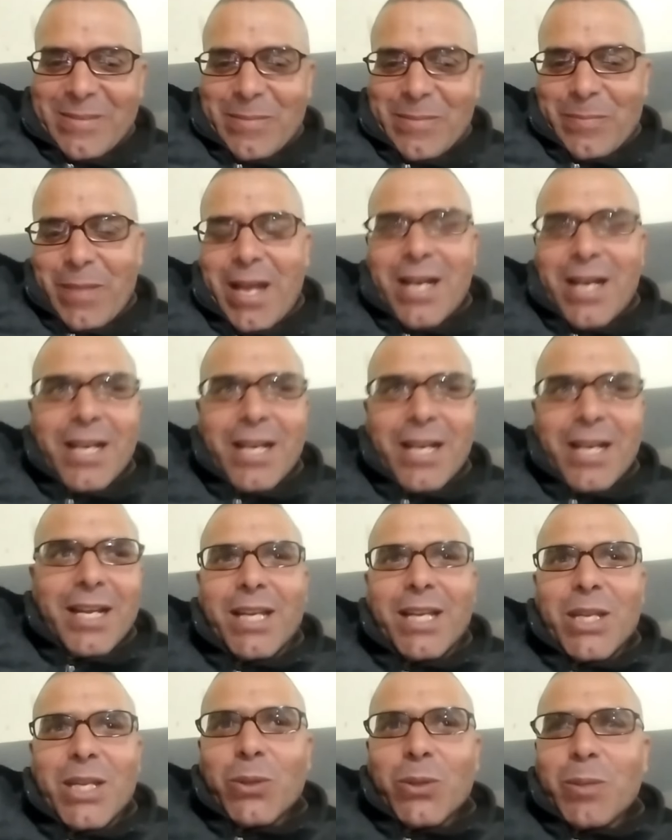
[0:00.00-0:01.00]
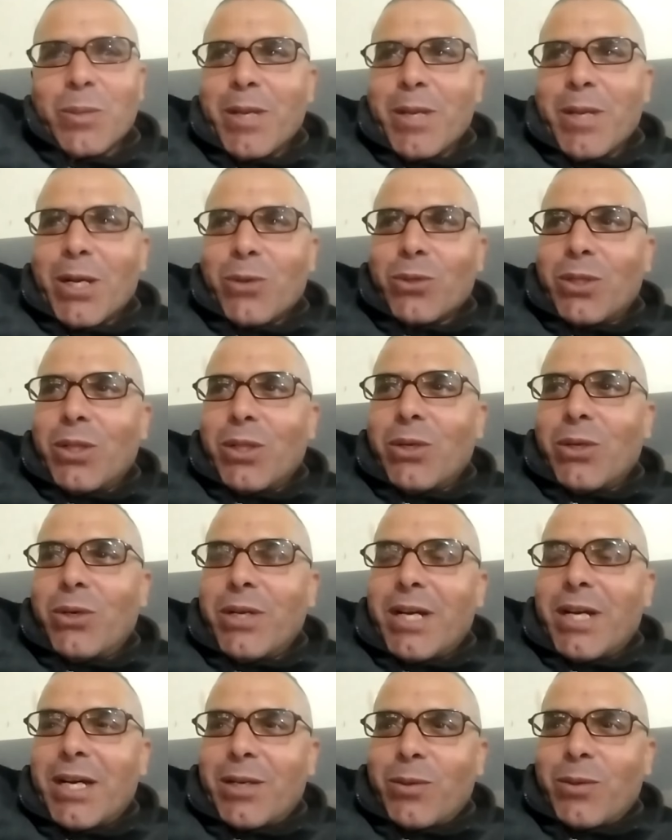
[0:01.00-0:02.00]
And you will be a good
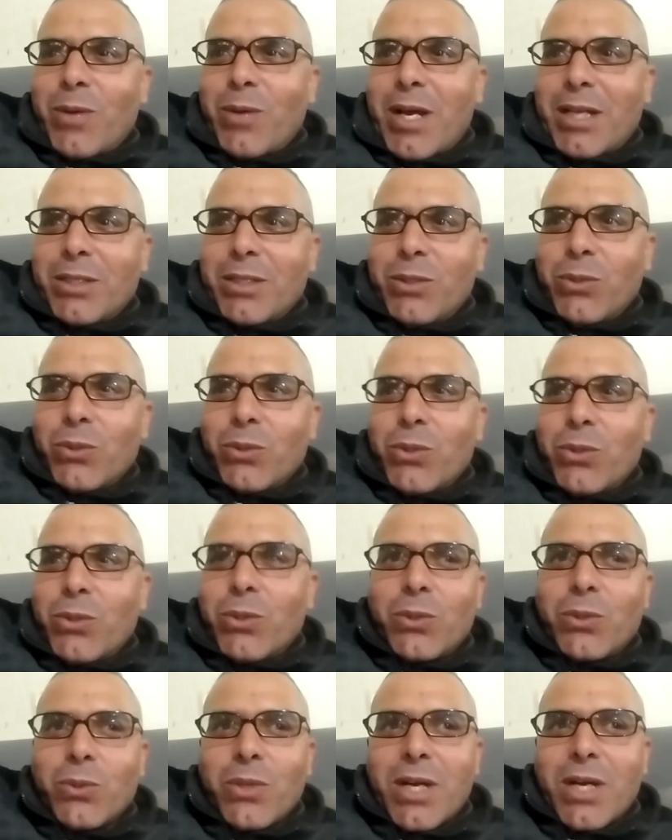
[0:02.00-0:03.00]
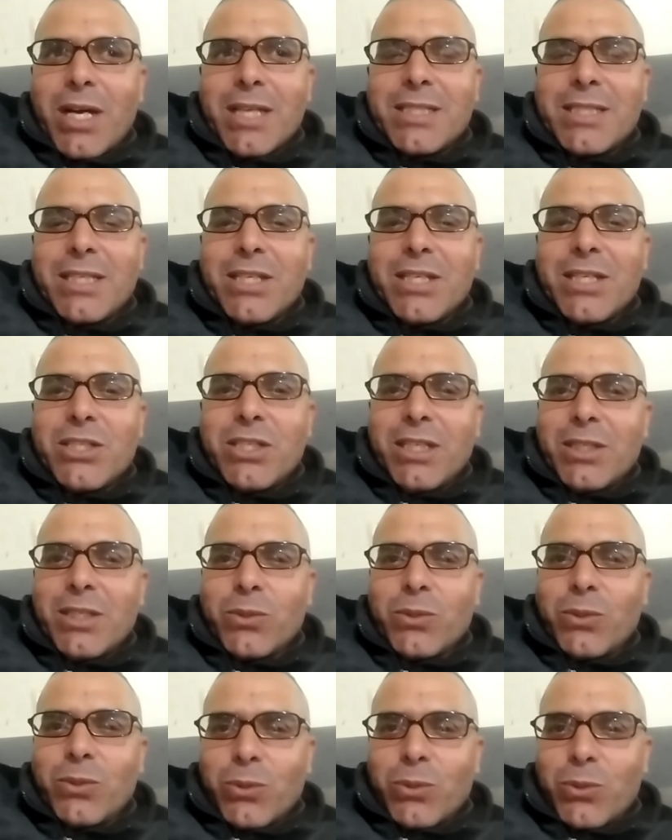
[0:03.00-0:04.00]
lawyer, and you go to the
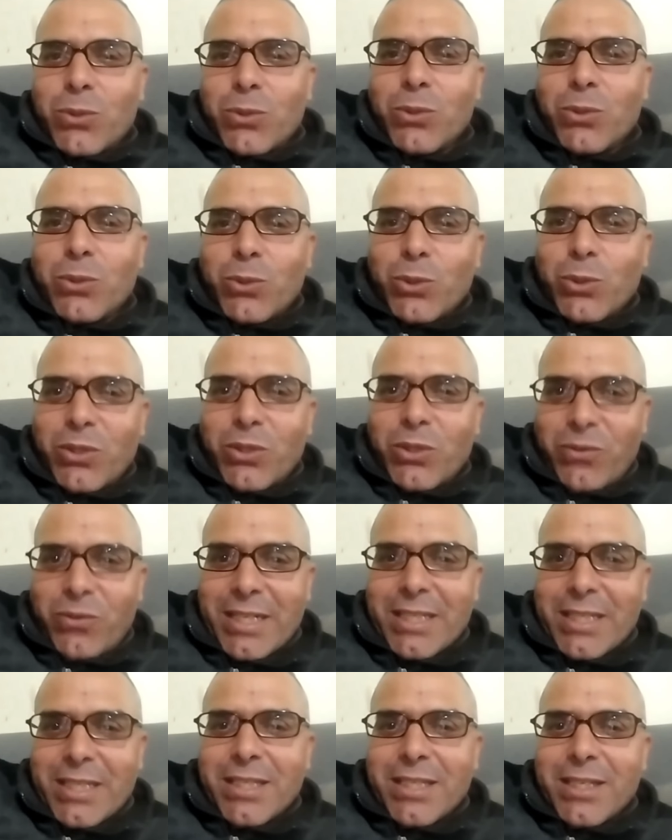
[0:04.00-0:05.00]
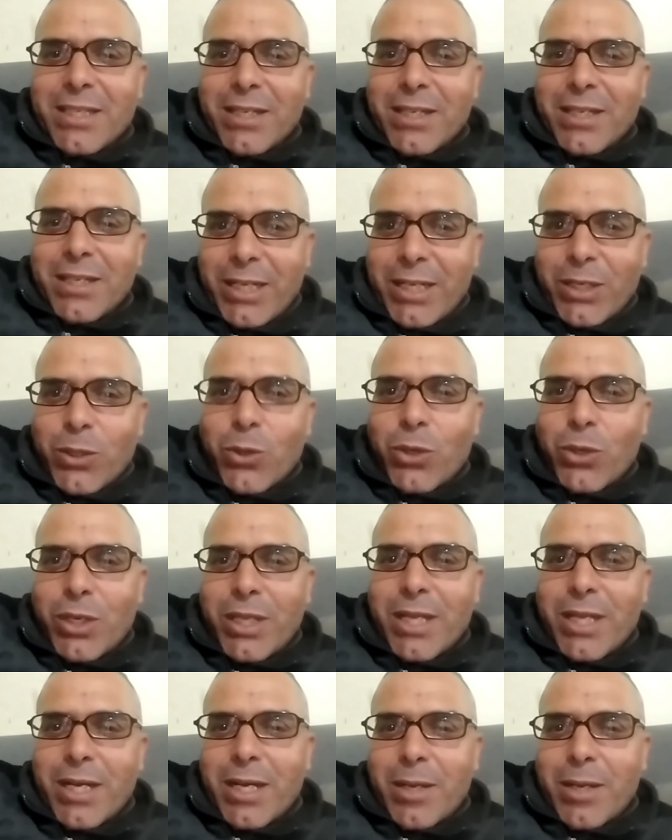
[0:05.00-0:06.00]
ICG to defend all
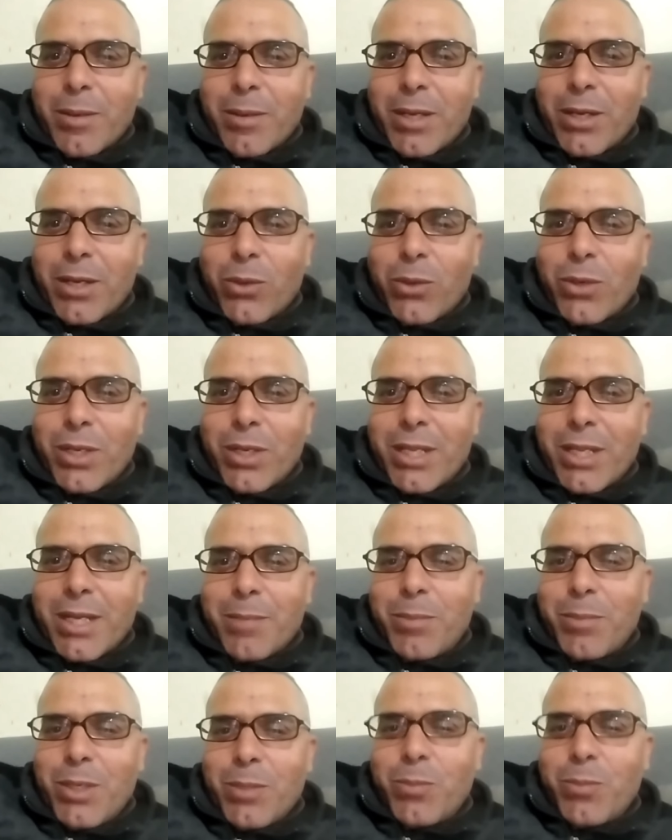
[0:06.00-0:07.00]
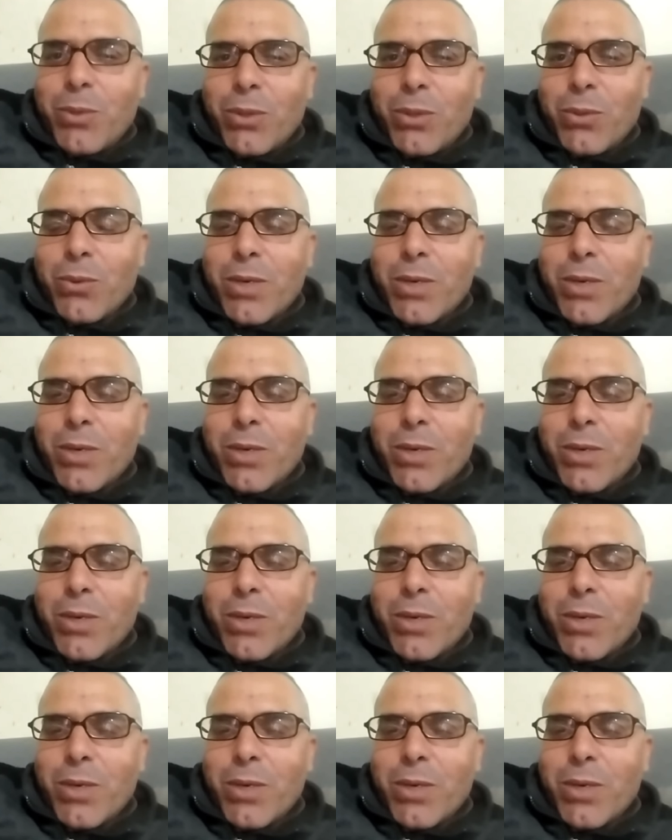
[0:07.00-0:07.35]
the people who